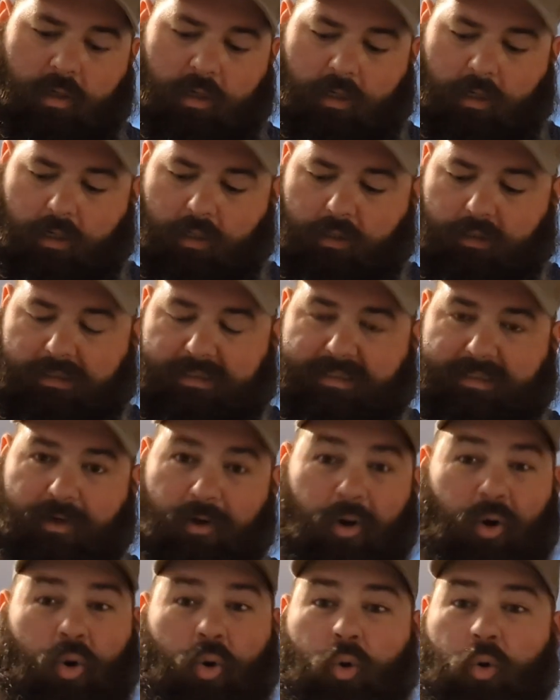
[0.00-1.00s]
Uh, it's an
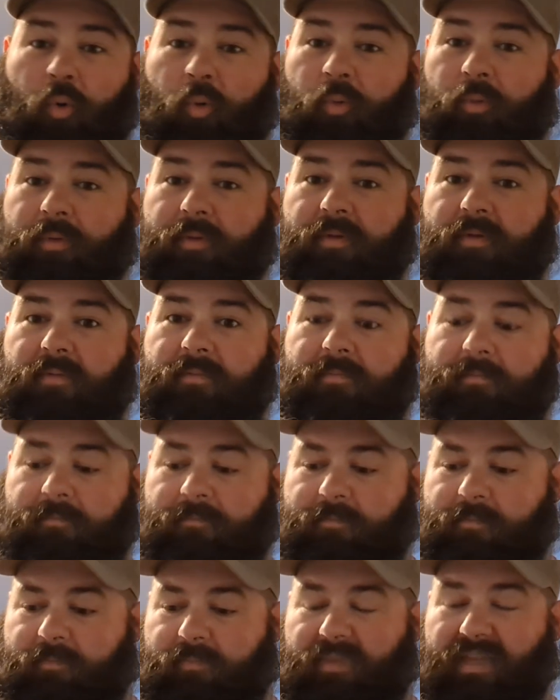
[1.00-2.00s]
old
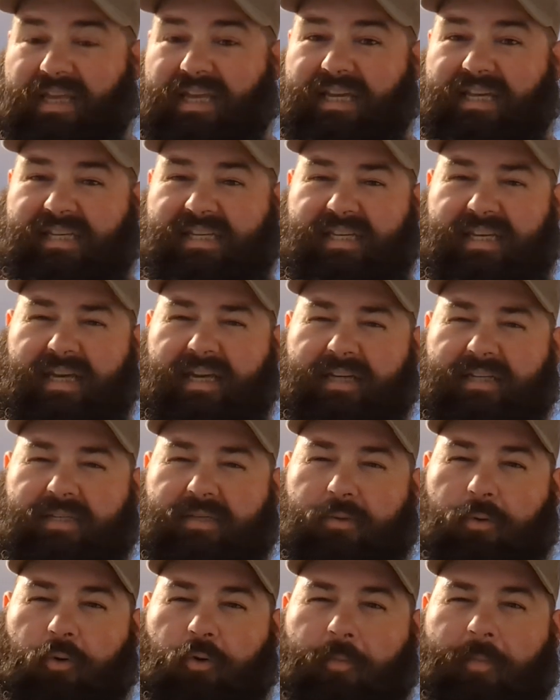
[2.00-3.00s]

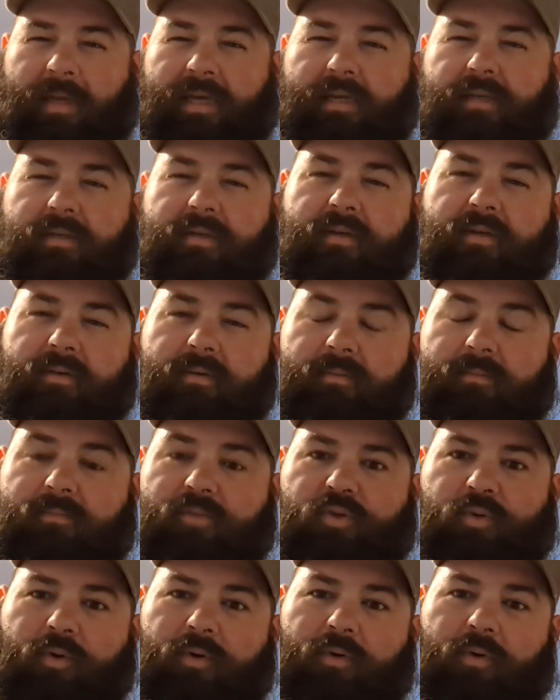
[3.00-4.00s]
ECX Torment
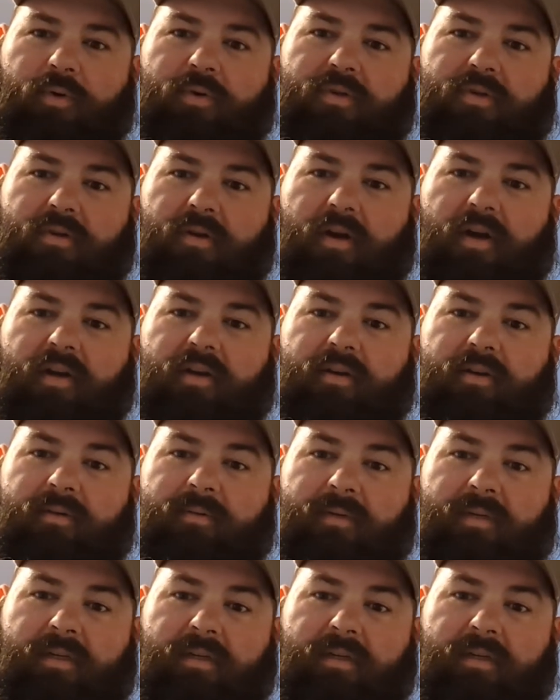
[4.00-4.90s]
short course truck